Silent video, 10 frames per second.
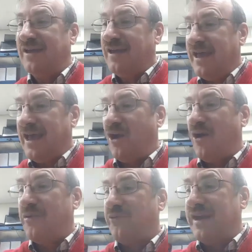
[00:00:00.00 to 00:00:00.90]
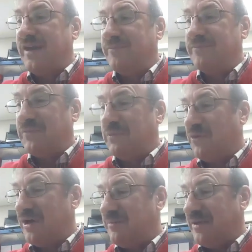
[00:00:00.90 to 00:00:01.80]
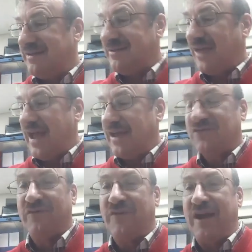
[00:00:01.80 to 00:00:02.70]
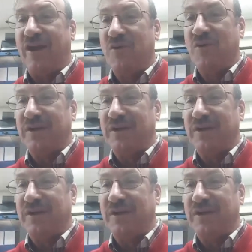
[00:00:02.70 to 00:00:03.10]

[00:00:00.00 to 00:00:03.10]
and all 3 of them would have been disaster if I'd opened them.